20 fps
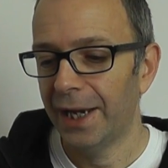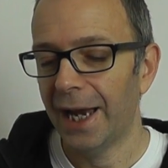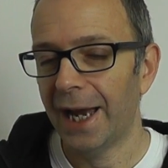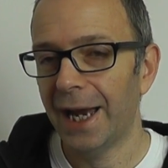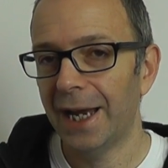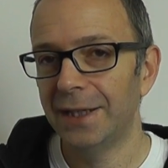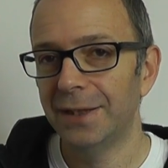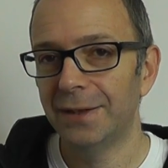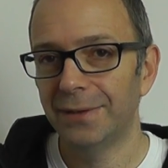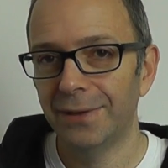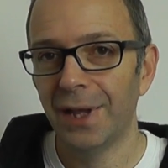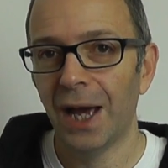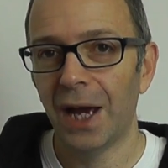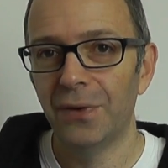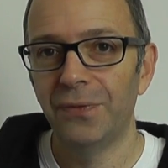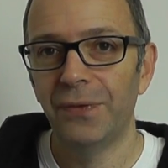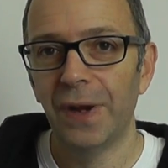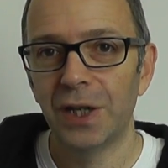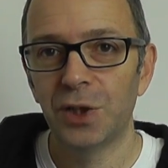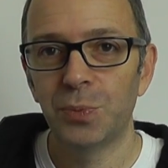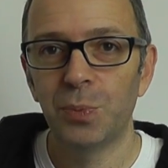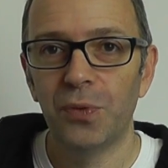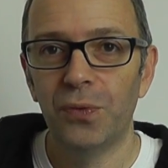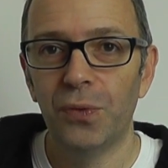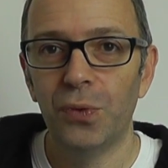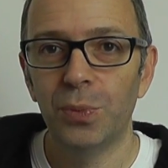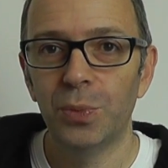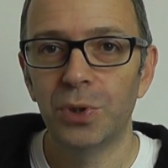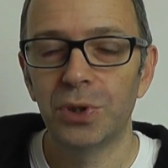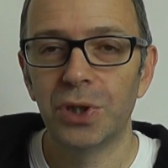and that affects
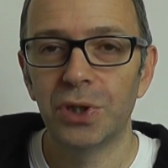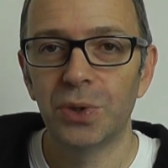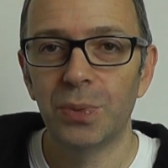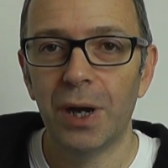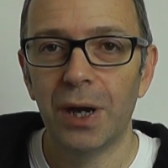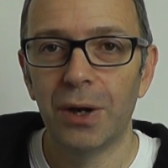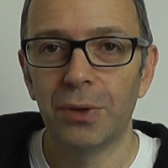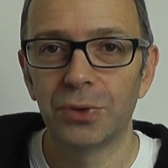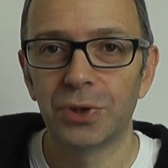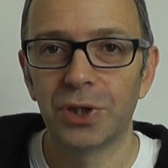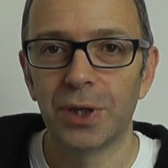performance as well.